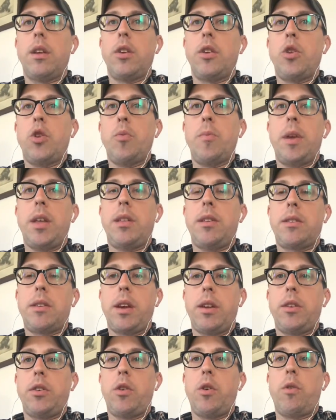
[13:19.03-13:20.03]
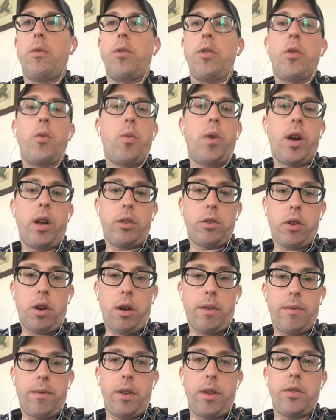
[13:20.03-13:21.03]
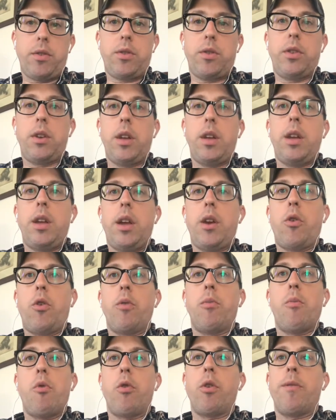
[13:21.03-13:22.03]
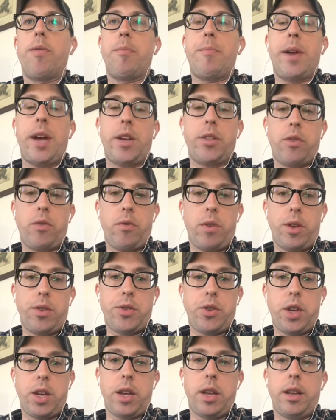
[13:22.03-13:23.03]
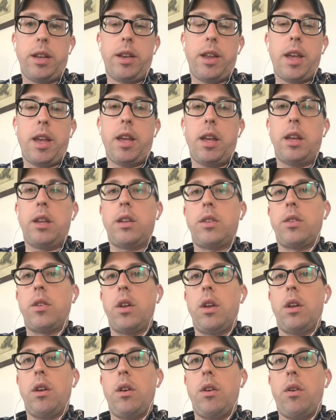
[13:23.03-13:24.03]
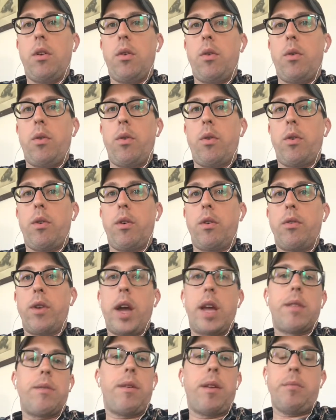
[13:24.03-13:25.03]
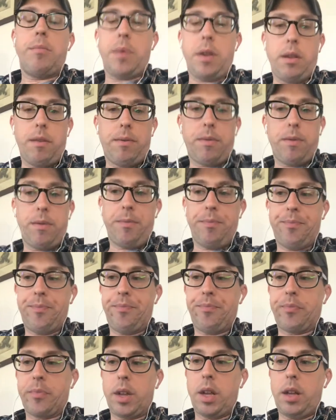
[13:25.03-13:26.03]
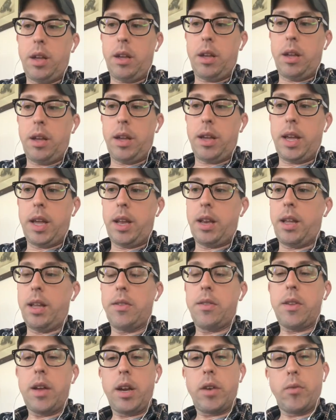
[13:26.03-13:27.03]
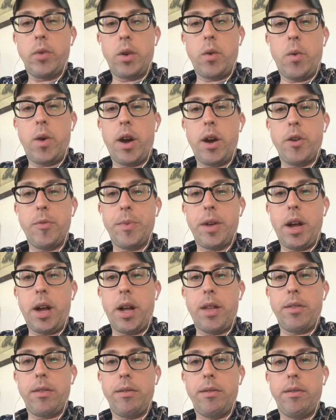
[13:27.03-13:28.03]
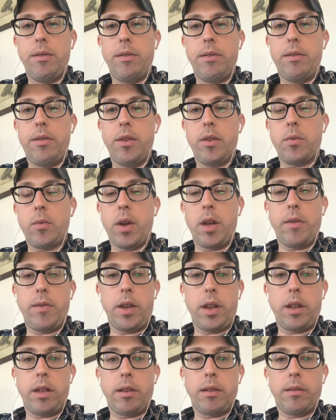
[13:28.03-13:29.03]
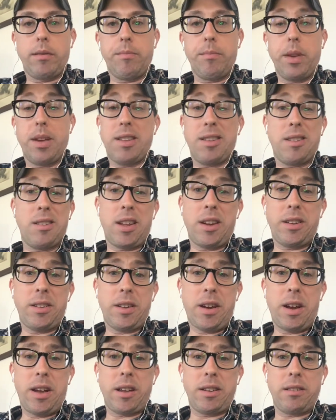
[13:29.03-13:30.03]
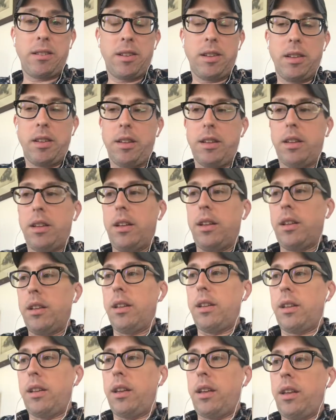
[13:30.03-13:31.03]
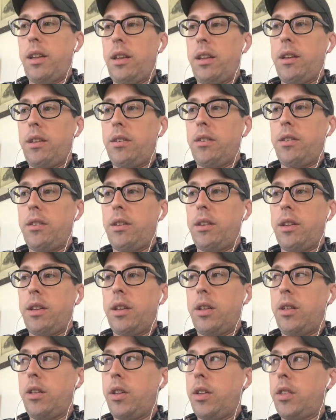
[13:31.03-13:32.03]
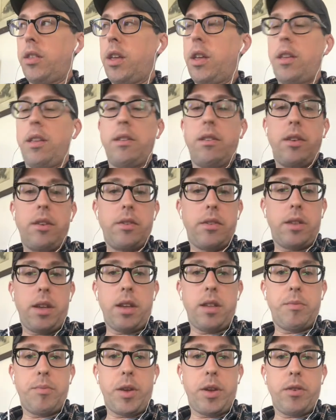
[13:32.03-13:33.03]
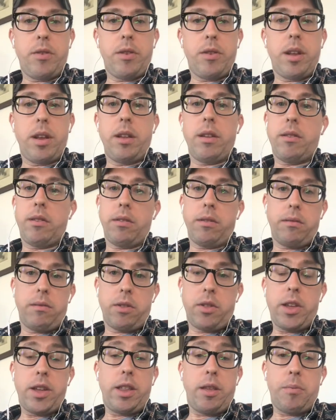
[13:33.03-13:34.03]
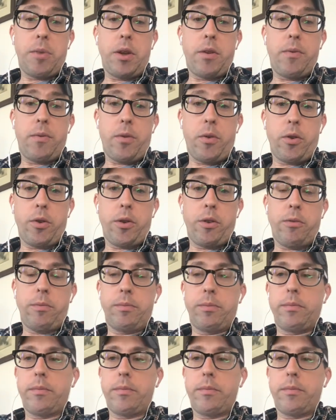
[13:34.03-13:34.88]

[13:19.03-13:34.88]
You may decide to go for the wild caught fish, or more of the pasture-raised chicken and eggs, or grass-fed beef. Again, it's not a requirement on this way of eating, because it's not a diet. And it does taste better. It is slightly better for you.